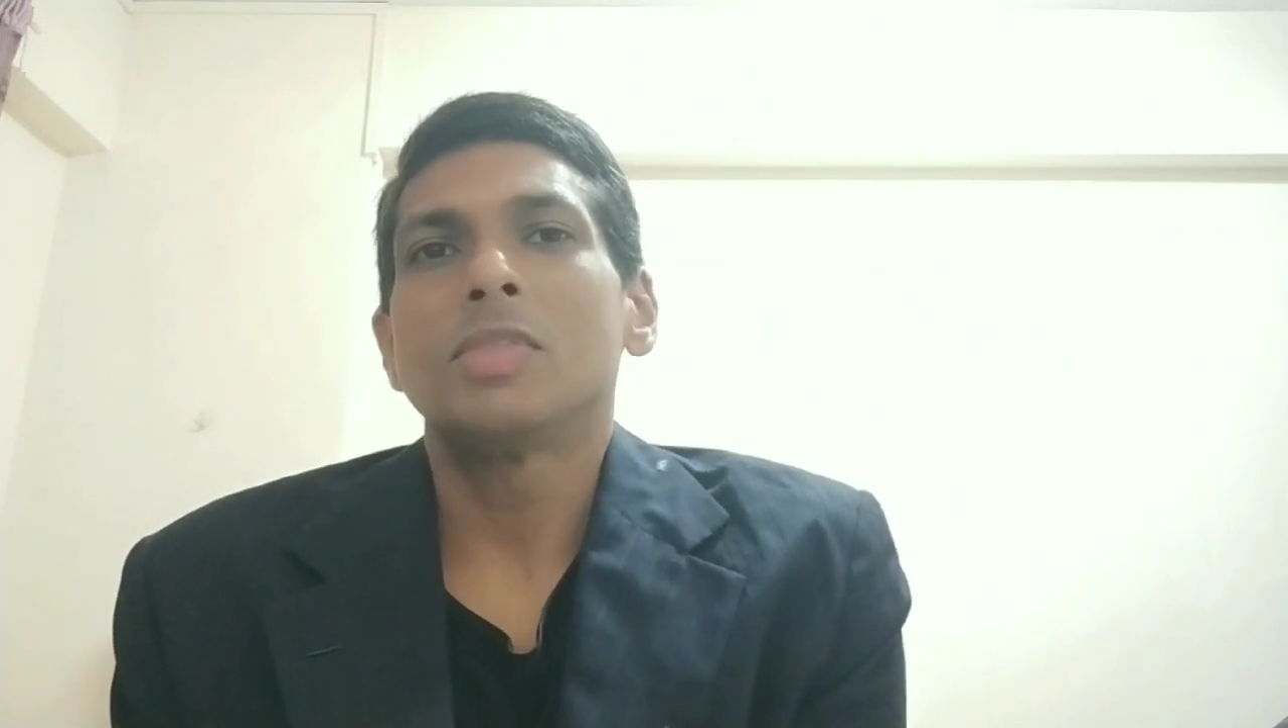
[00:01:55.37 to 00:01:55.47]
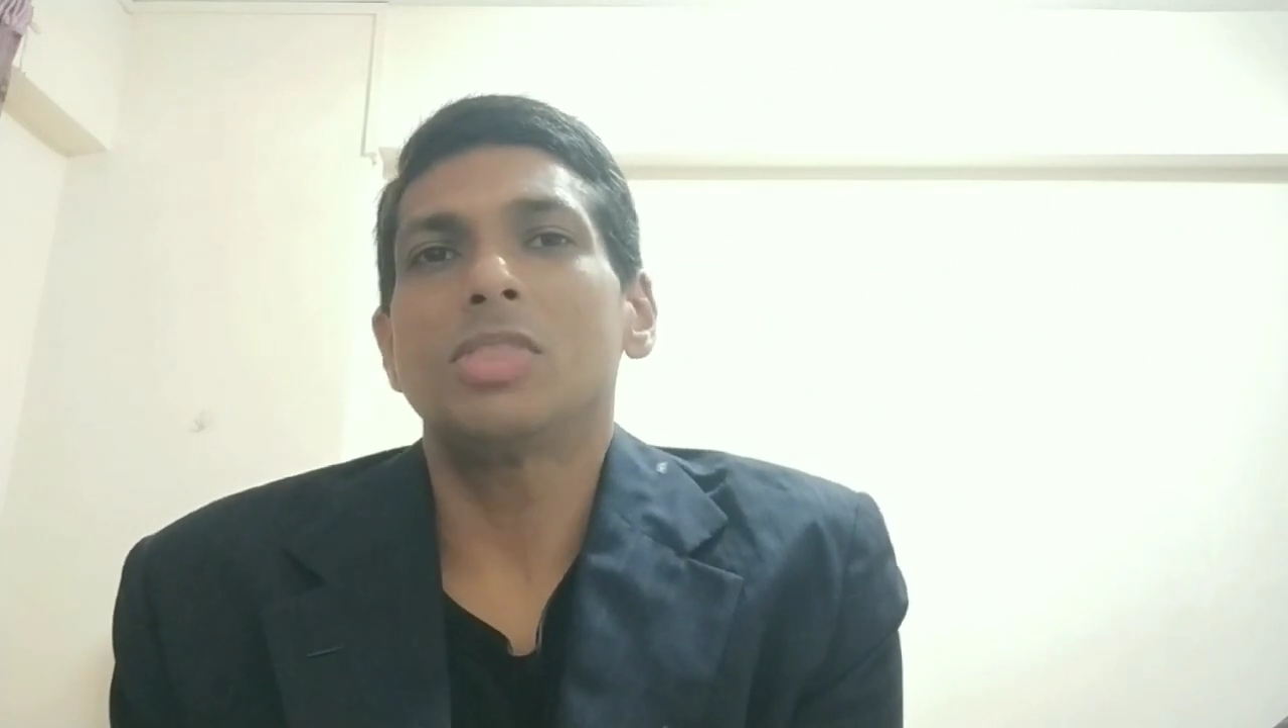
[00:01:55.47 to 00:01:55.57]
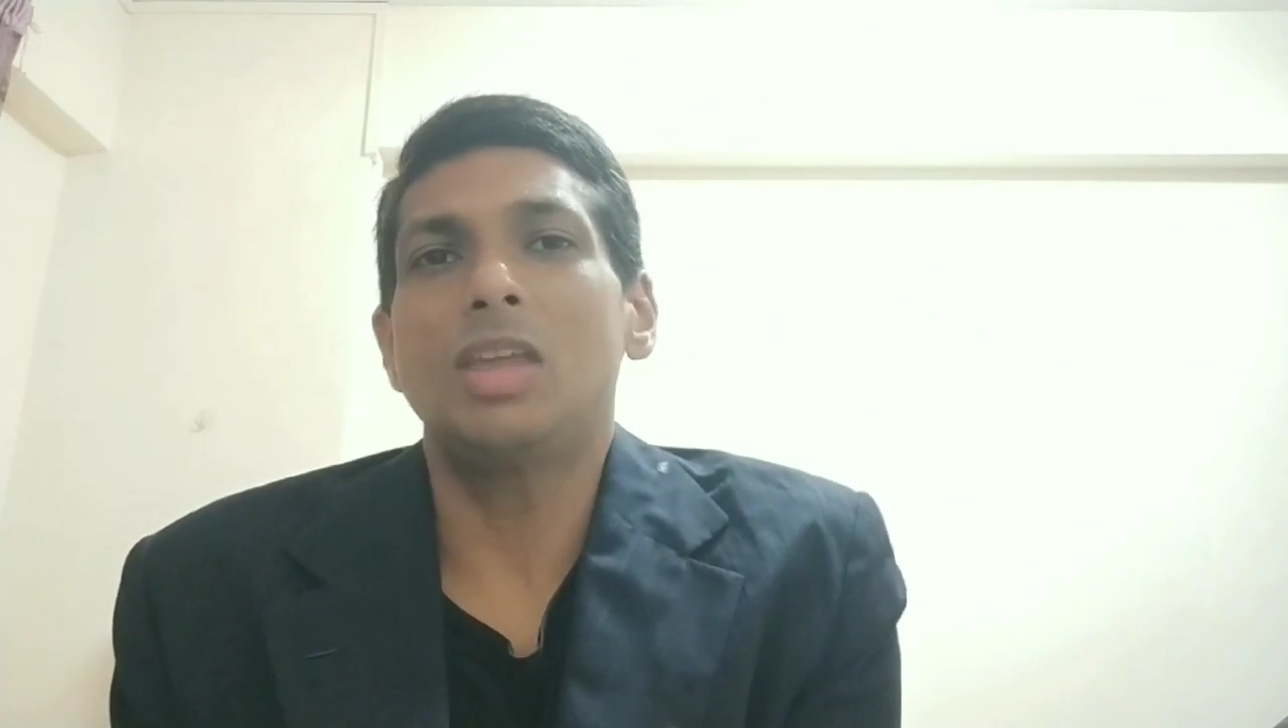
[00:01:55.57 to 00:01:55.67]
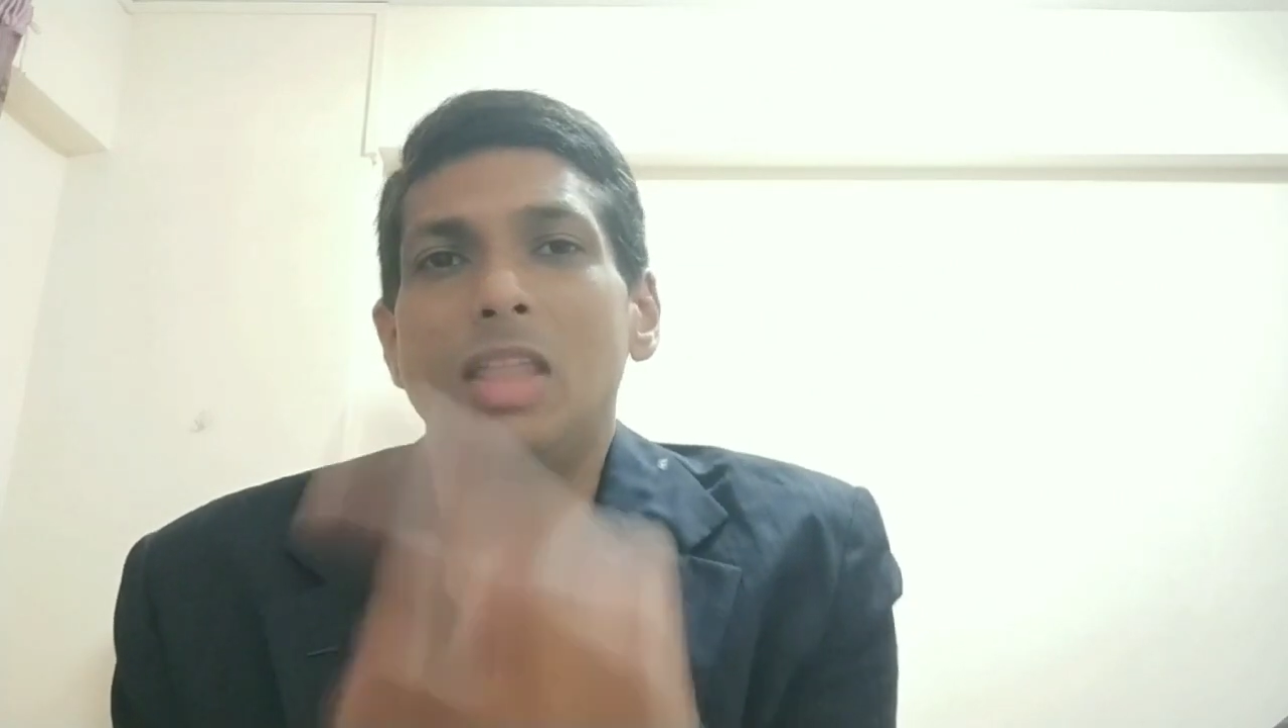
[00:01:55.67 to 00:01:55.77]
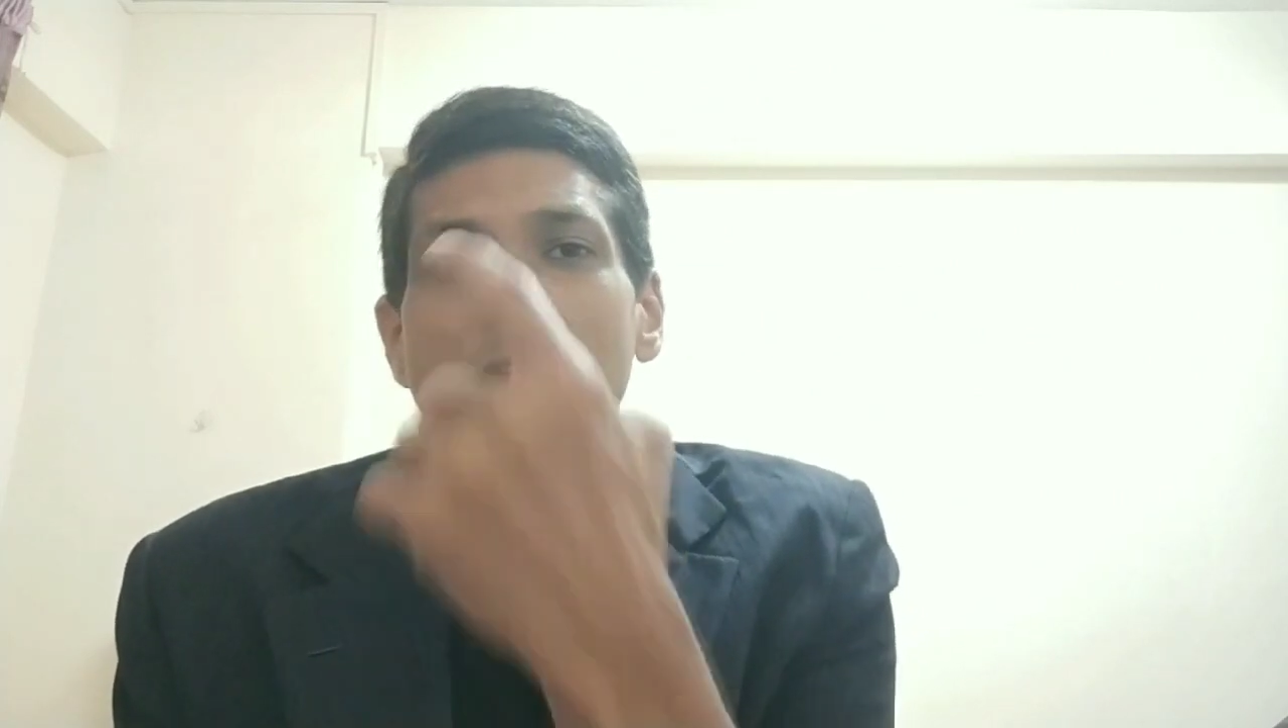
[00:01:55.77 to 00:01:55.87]

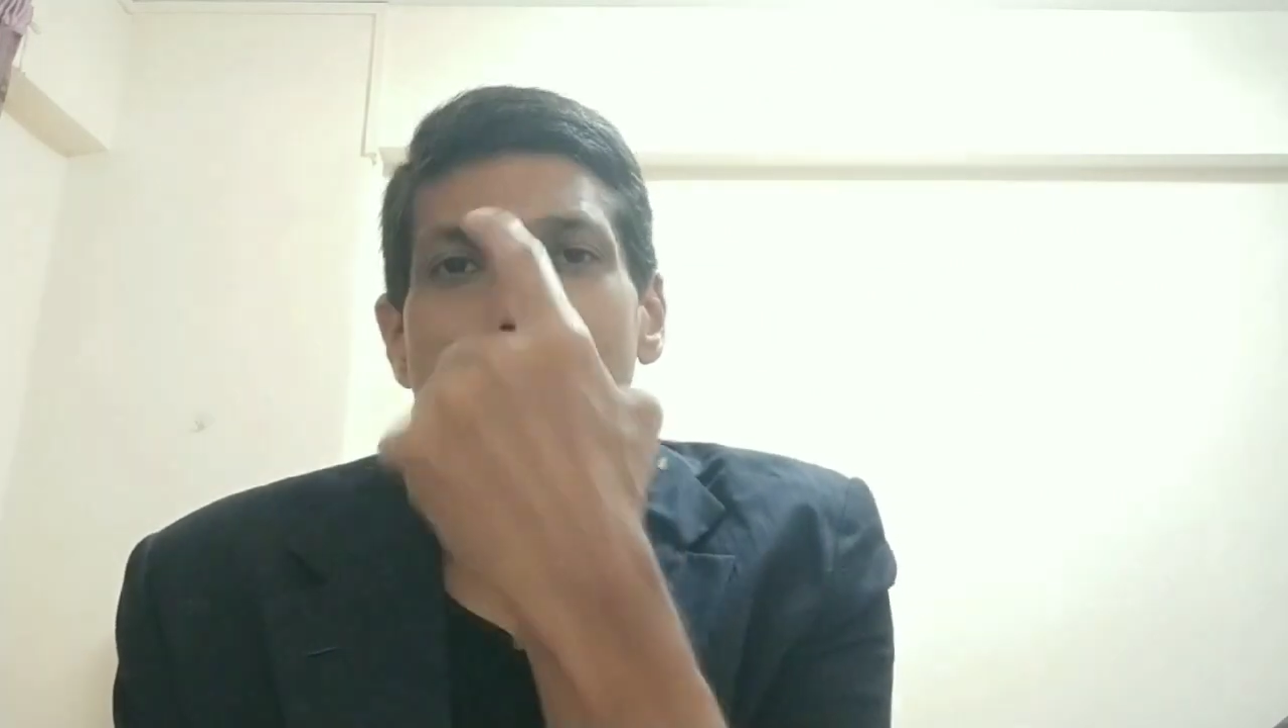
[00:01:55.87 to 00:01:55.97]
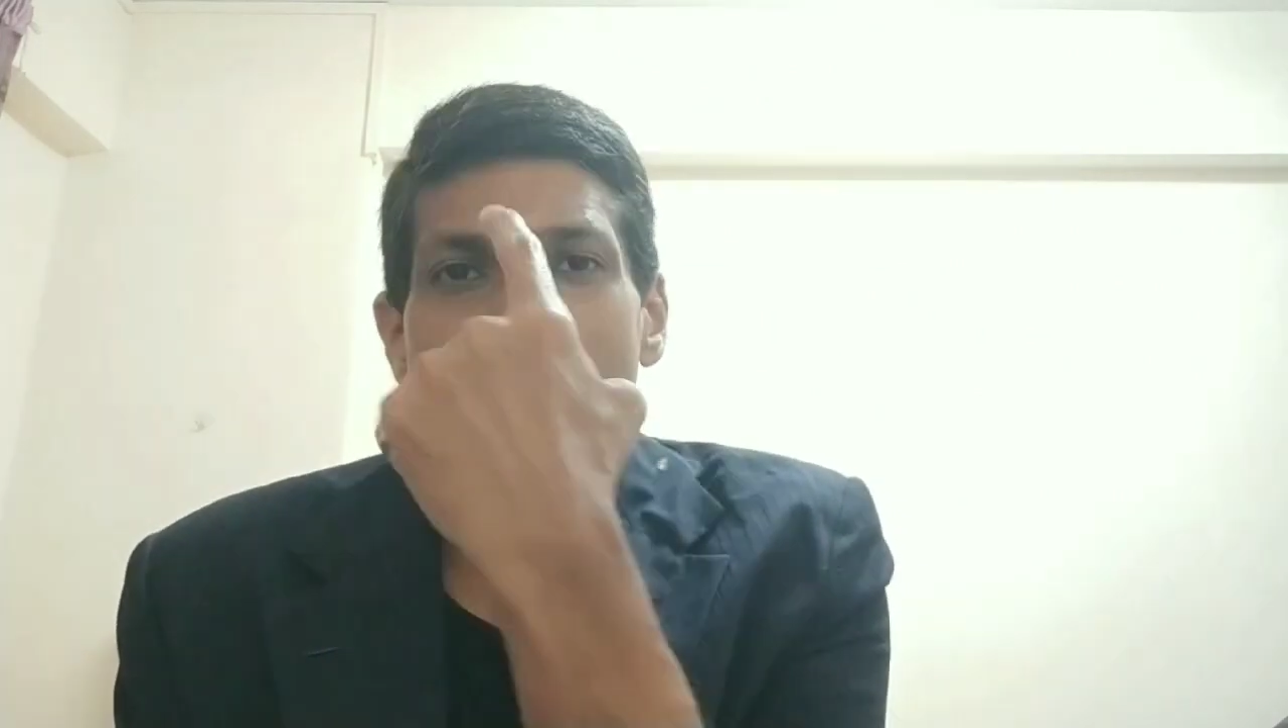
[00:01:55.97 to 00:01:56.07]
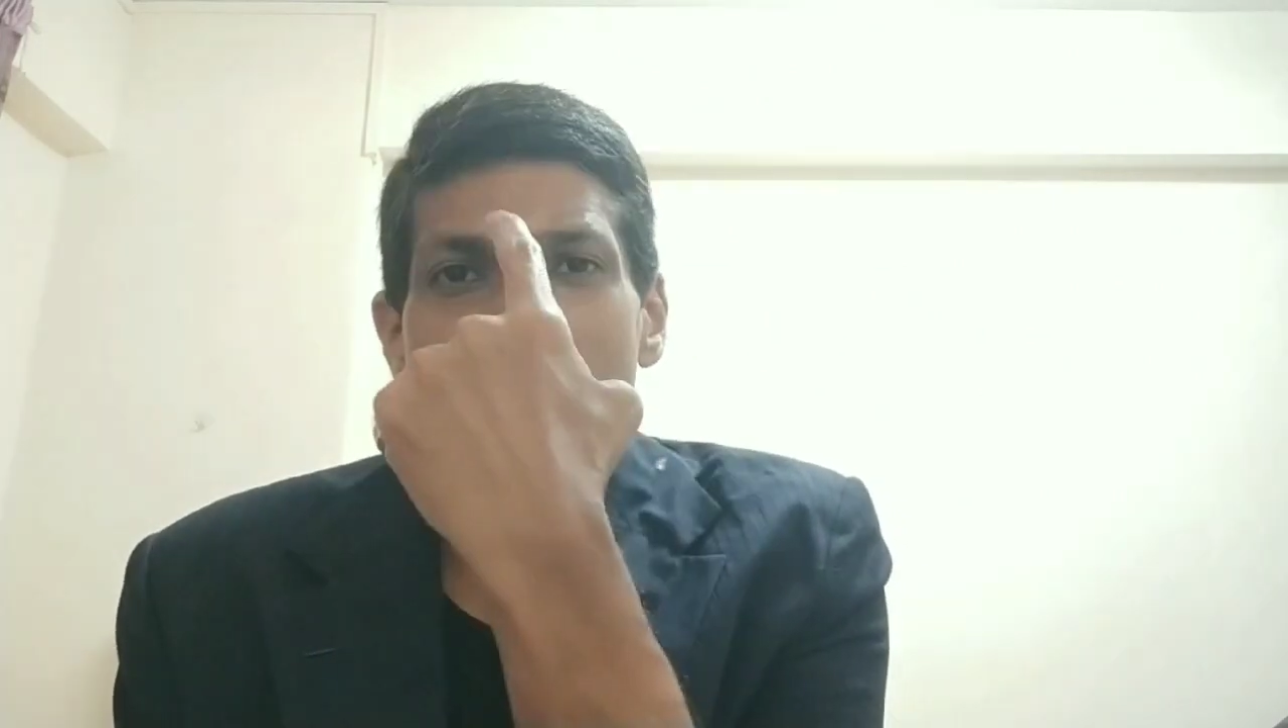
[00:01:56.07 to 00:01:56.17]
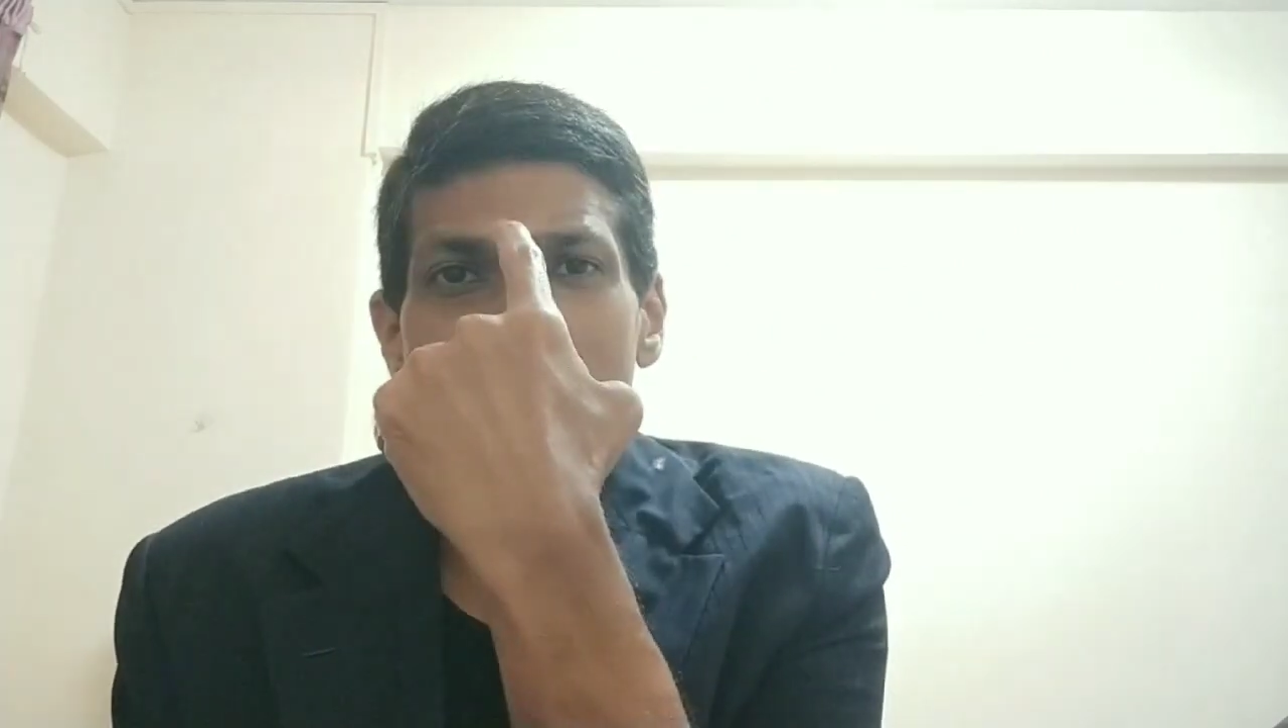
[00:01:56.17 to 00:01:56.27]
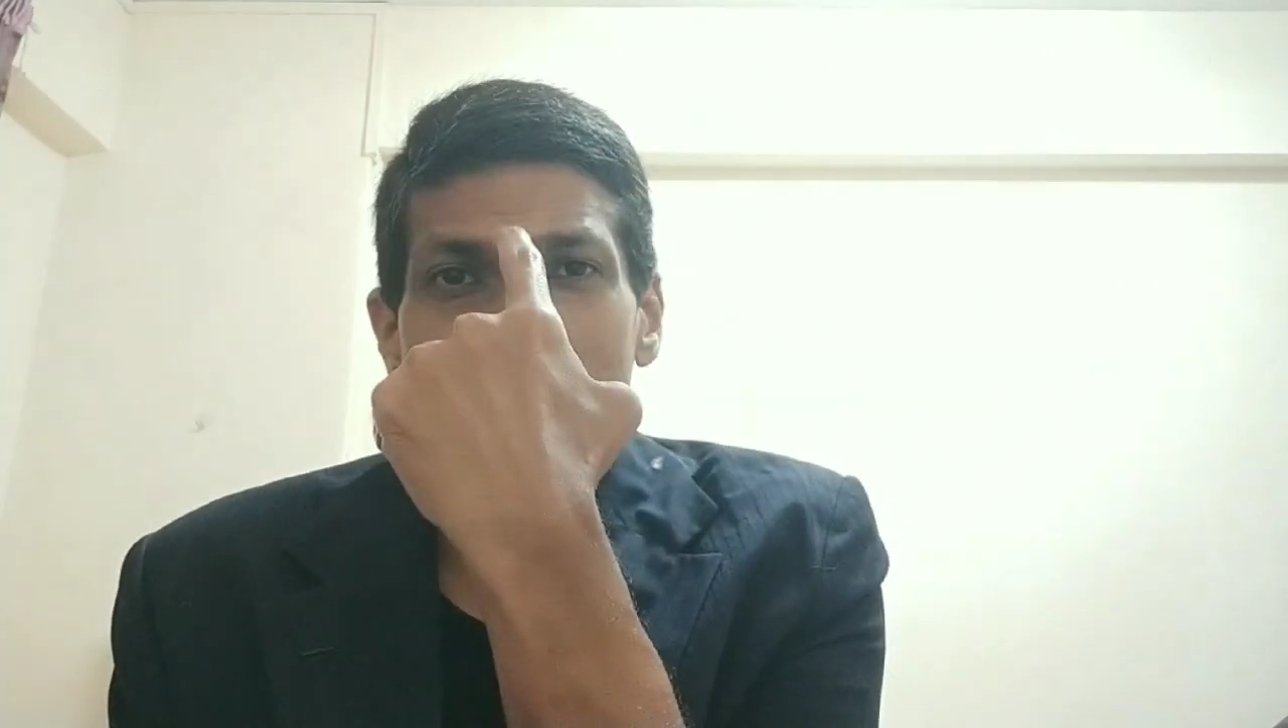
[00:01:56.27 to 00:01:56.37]
third eye
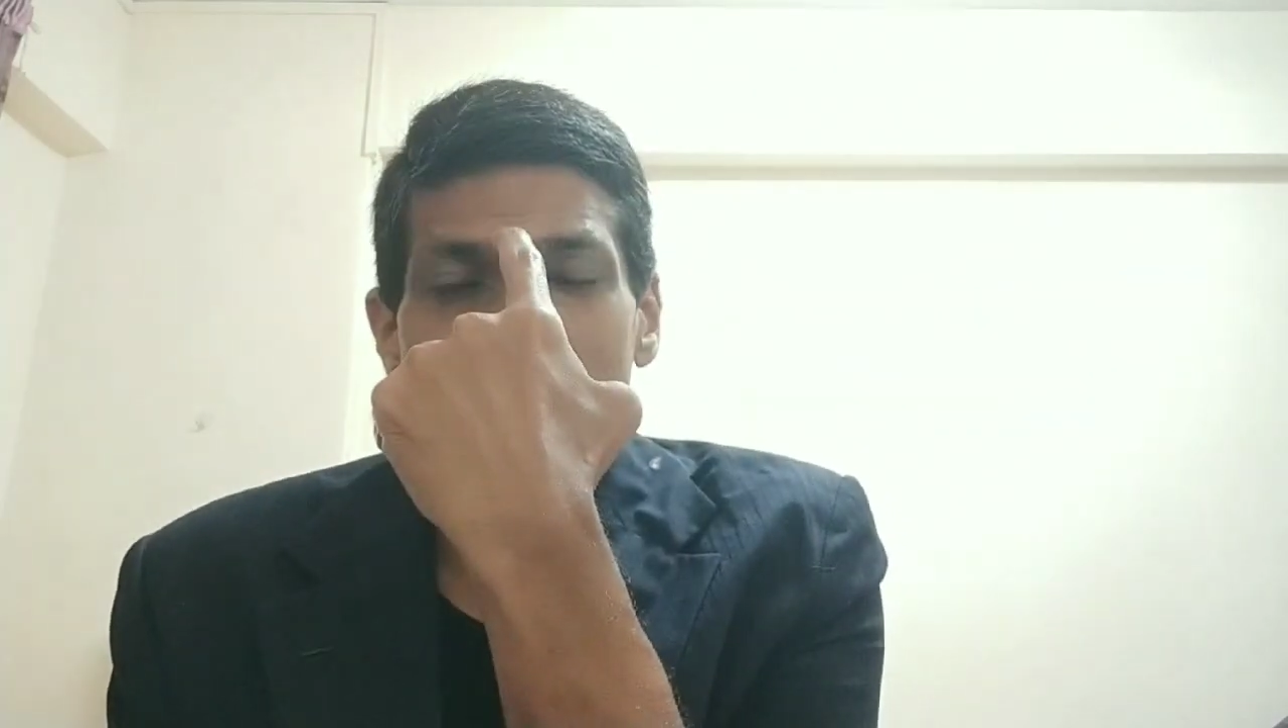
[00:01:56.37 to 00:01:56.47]
point